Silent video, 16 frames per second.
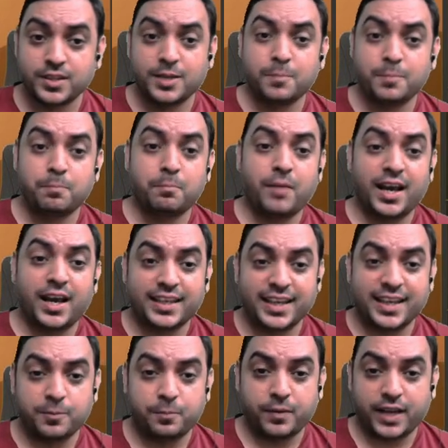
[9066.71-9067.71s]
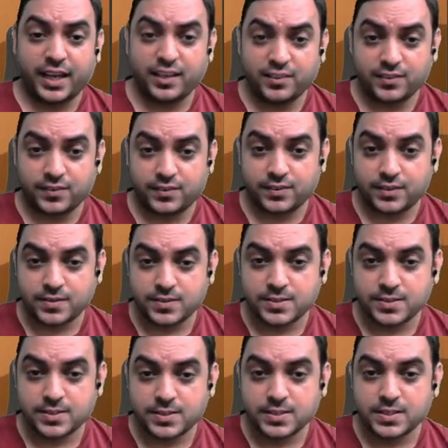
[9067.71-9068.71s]
Market price
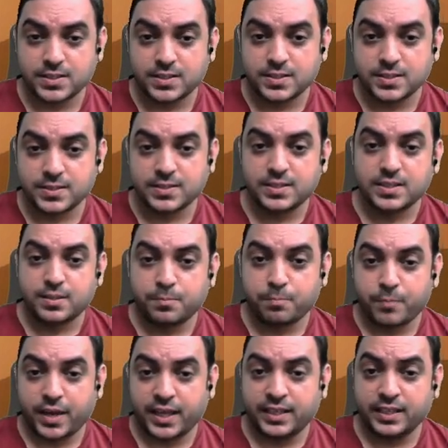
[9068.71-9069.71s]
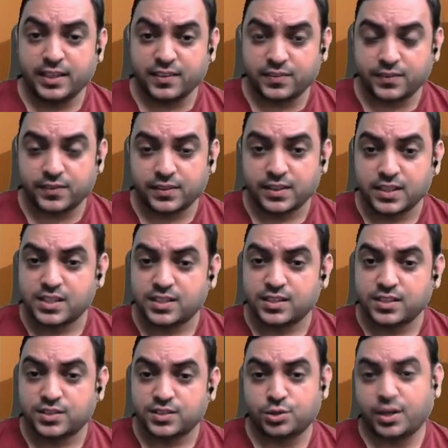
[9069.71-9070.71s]
minus
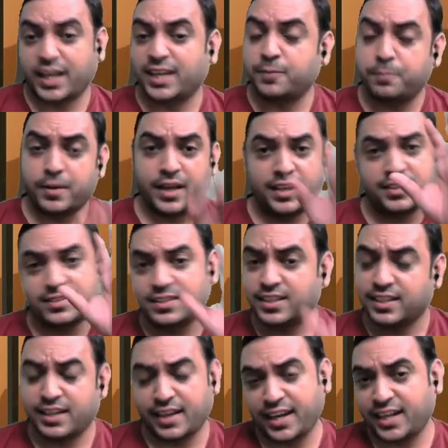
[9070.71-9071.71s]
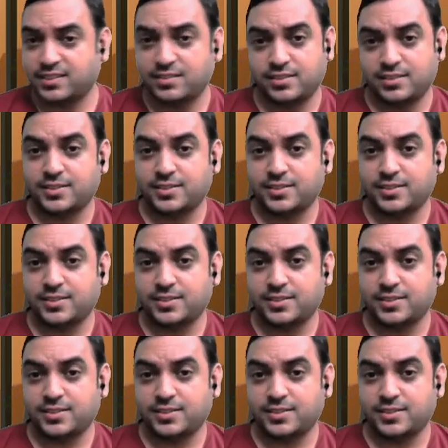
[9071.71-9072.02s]
strike price, correct?